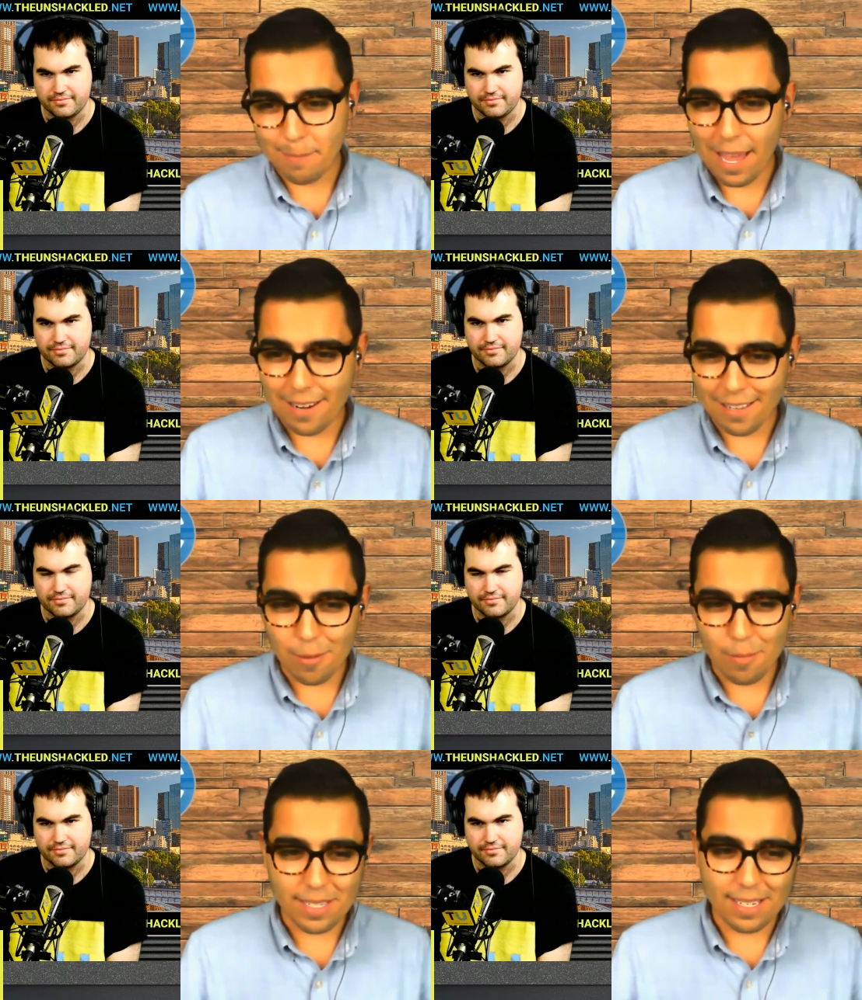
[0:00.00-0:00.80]
Speaker 1: the
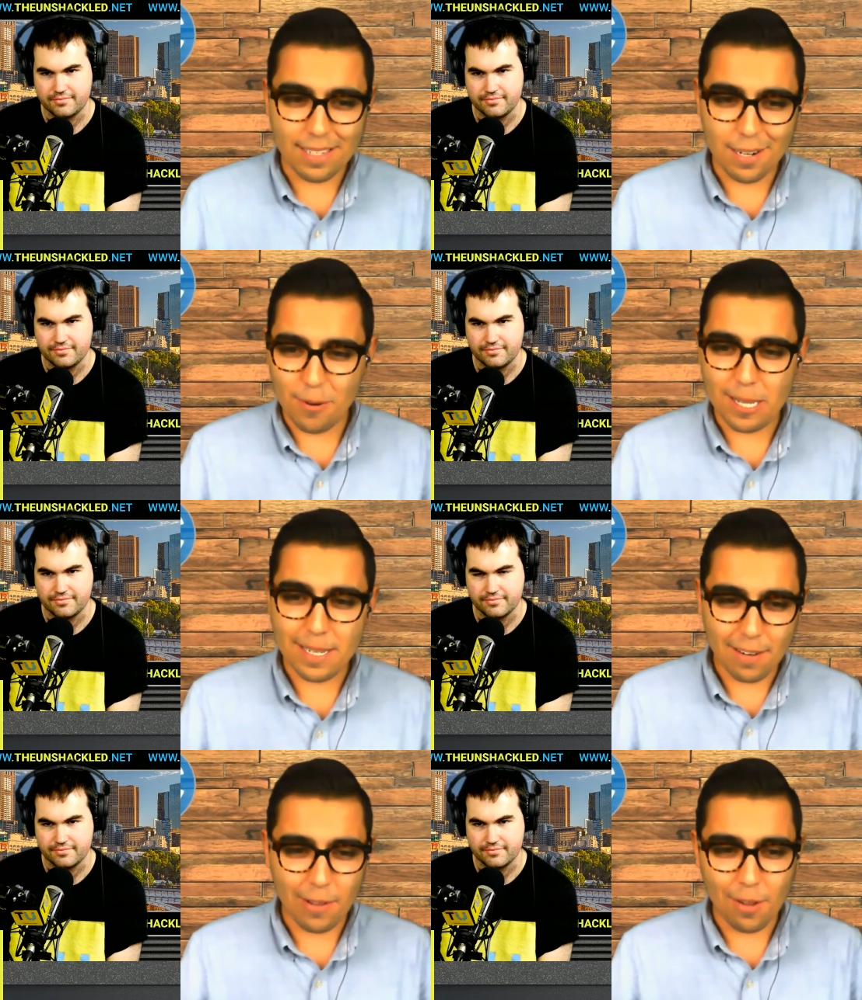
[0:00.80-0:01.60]
business in a pretty
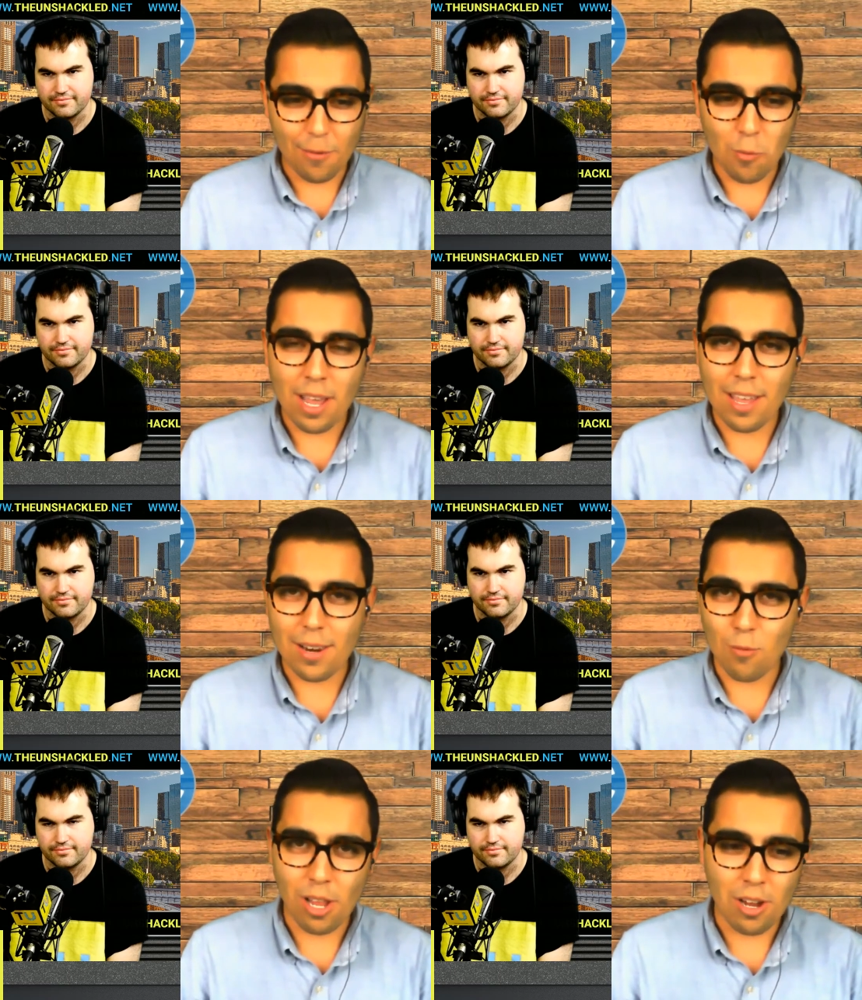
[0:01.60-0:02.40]
significant way and working
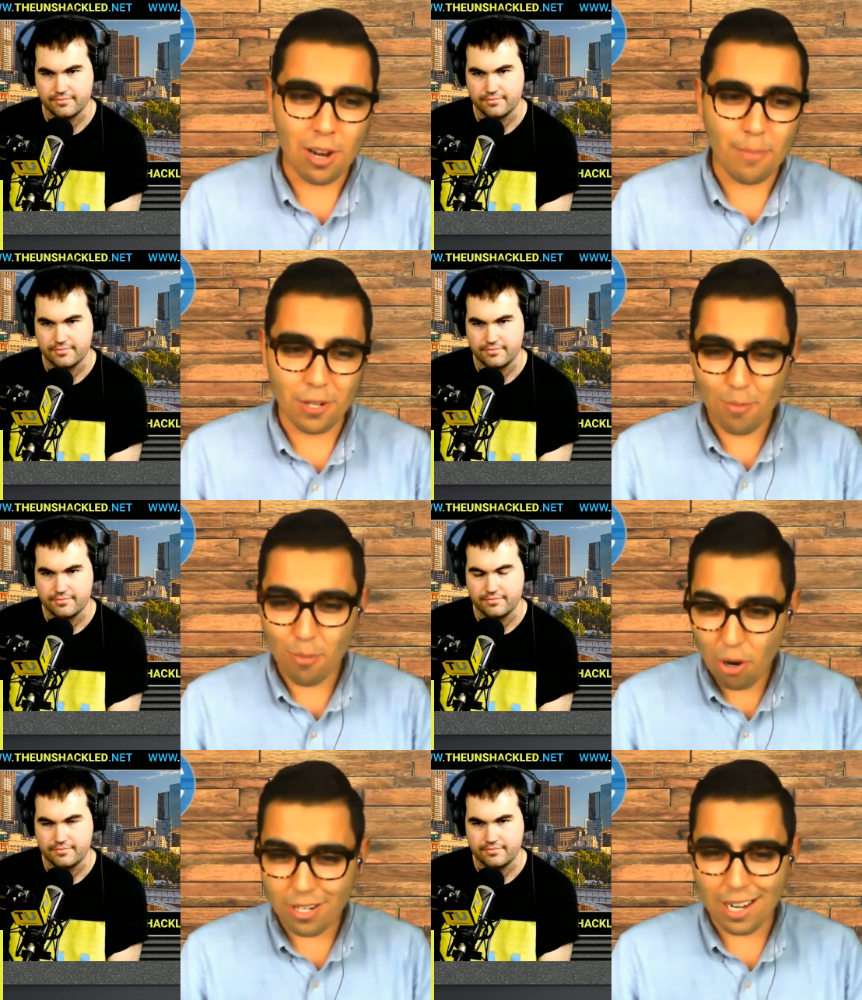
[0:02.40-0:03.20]
on a bunch of
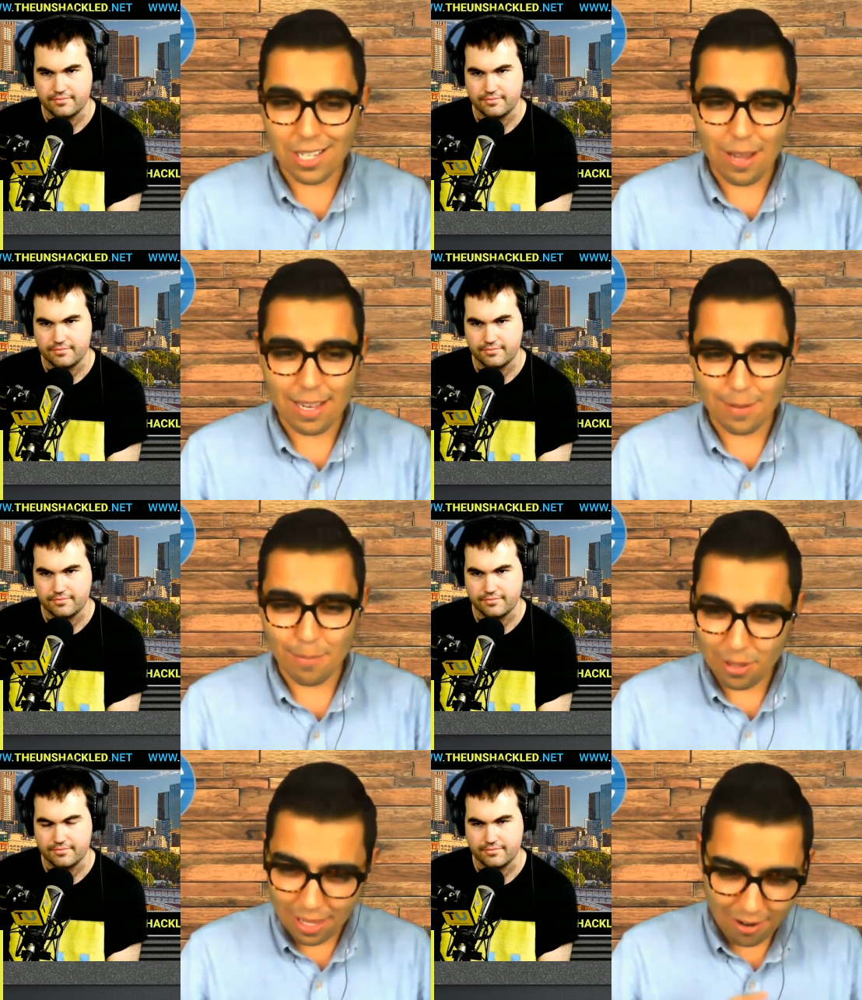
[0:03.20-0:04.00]
projects. So I had to put that
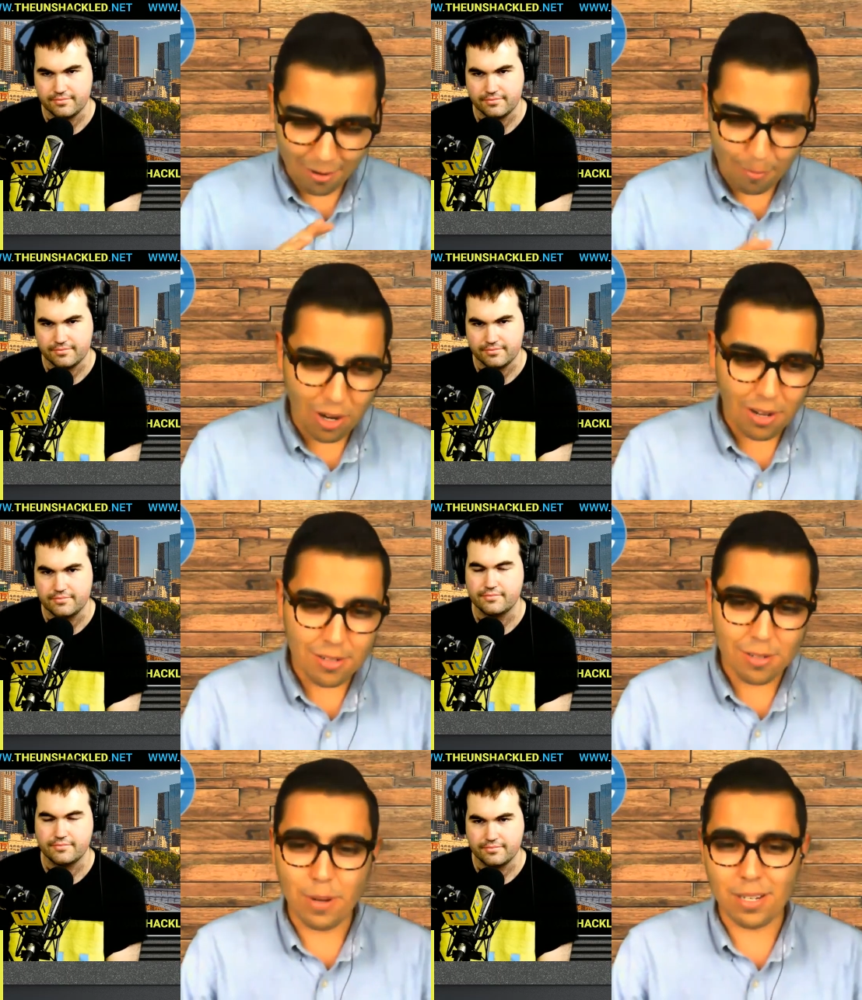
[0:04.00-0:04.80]
on pause,
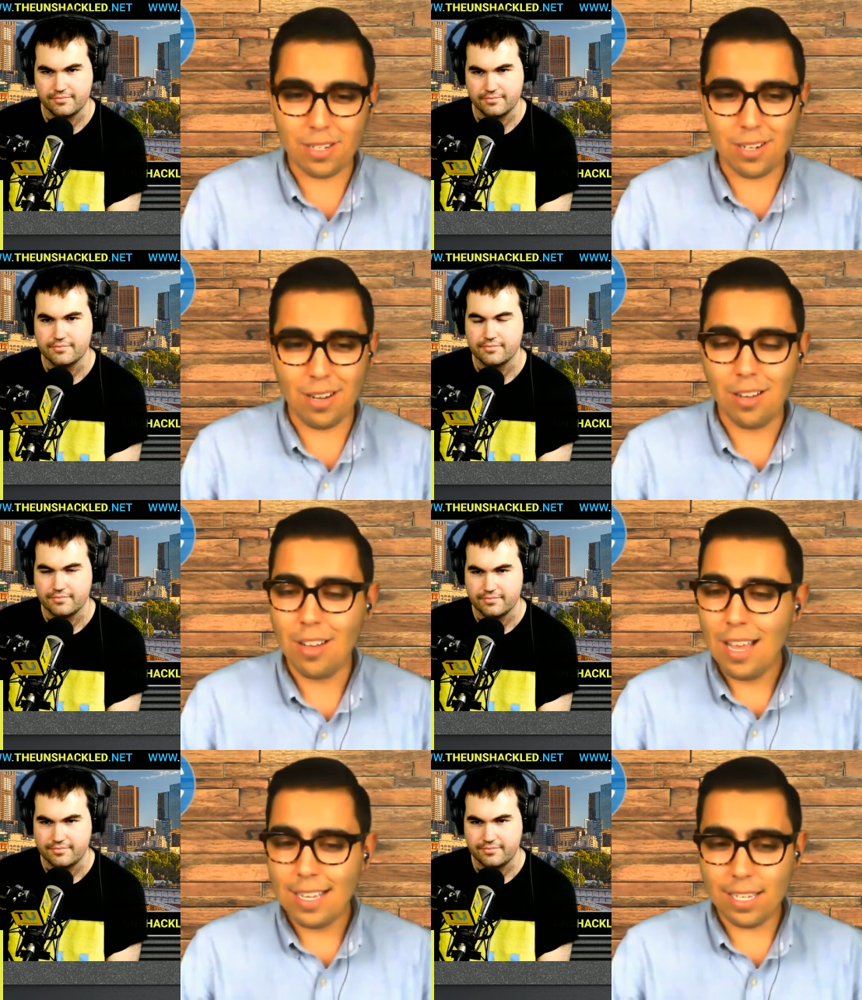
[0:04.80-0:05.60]
but uh,
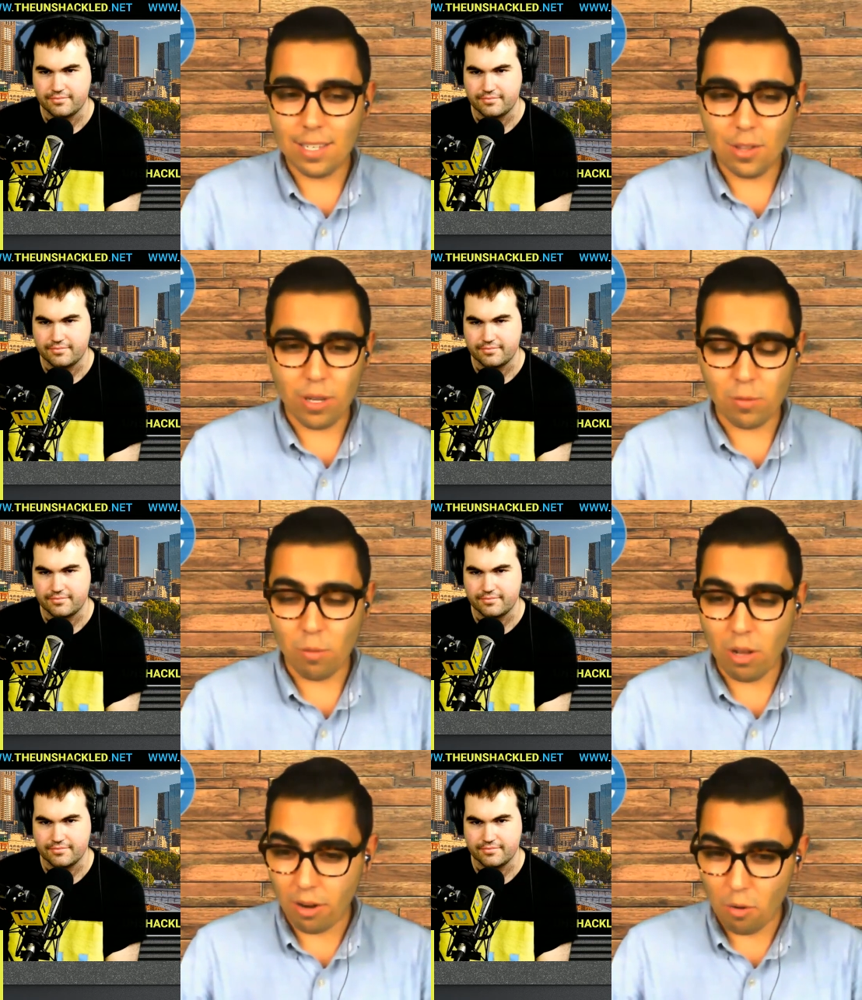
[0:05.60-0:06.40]
season three is well on our
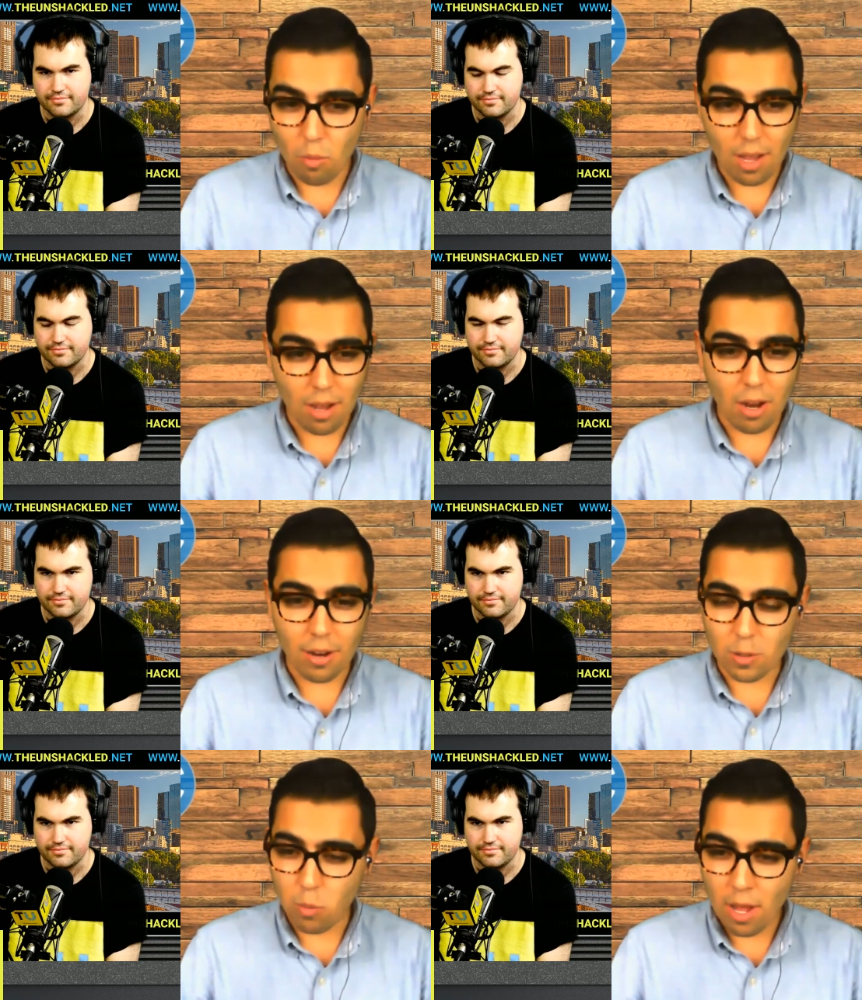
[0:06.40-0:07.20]
on its
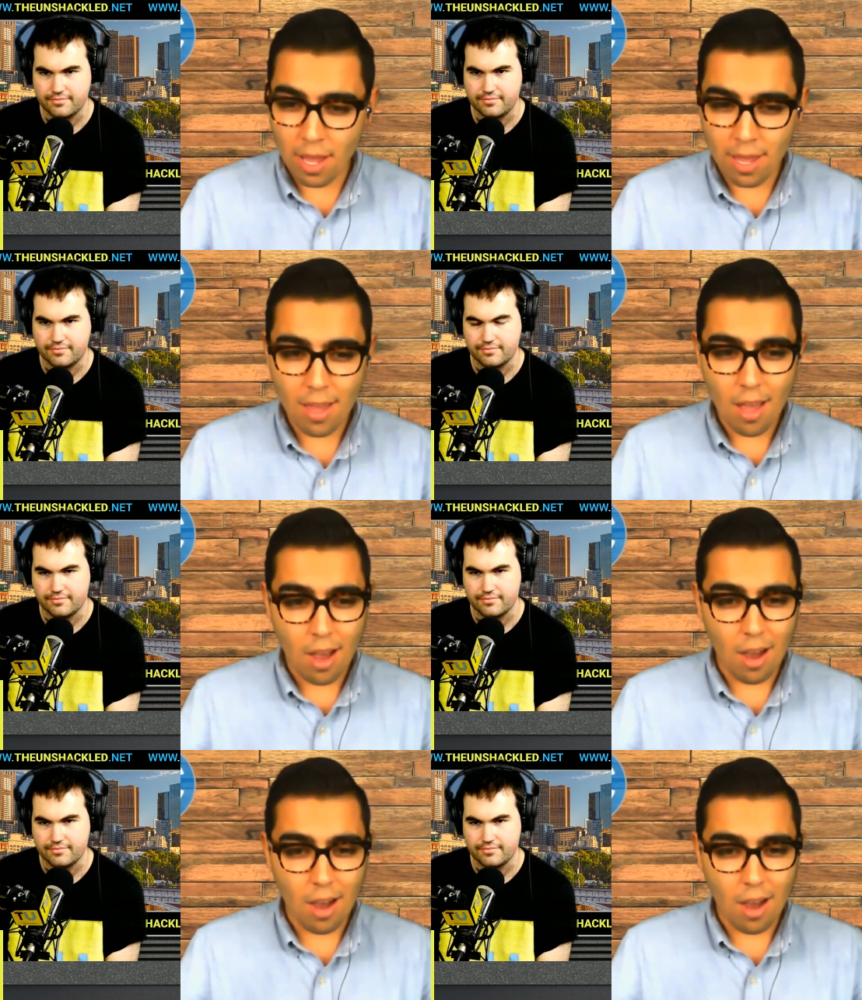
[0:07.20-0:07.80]
way. Uh, the